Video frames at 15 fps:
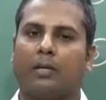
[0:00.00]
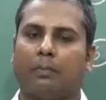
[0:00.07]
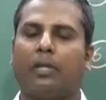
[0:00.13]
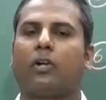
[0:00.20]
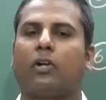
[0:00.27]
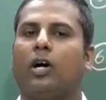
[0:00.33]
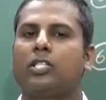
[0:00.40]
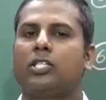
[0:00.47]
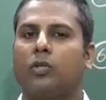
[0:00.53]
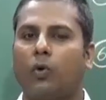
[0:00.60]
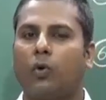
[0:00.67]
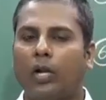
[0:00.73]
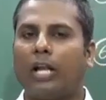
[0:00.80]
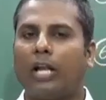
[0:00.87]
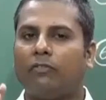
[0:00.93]
because
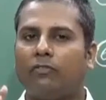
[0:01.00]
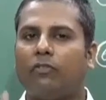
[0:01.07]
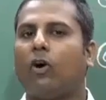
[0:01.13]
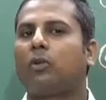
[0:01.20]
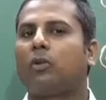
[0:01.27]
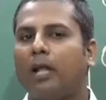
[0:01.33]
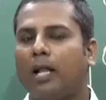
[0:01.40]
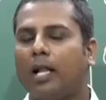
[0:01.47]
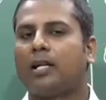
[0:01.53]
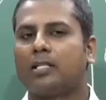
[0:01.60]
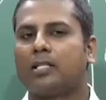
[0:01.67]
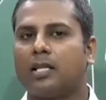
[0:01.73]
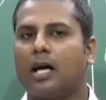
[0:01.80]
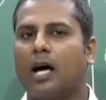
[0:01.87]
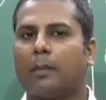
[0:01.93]
only formal
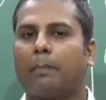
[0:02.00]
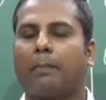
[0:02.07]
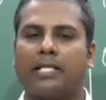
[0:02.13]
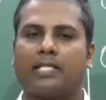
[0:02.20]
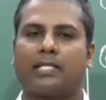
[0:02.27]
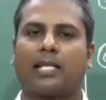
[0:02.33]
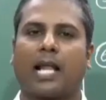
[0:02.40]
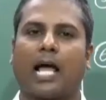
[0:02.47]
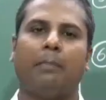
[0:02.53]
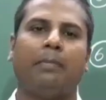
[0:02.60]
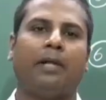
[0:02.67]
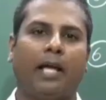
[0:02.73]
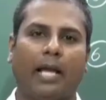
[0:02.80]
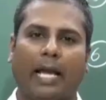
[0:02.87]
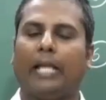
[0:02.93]
letters are
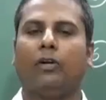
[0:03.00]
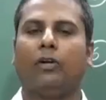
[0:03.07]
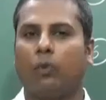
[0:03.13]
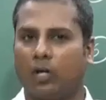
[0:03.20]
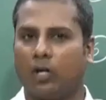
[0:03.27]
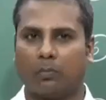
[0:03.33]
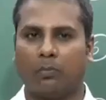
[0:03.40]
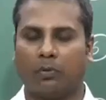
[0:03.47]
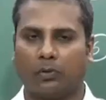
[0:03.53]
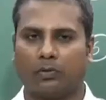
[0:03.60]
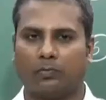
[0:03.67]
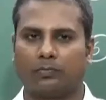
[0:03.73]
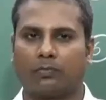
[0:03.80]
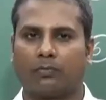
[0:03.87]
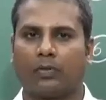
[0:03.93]
prescribed in your workbook.
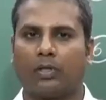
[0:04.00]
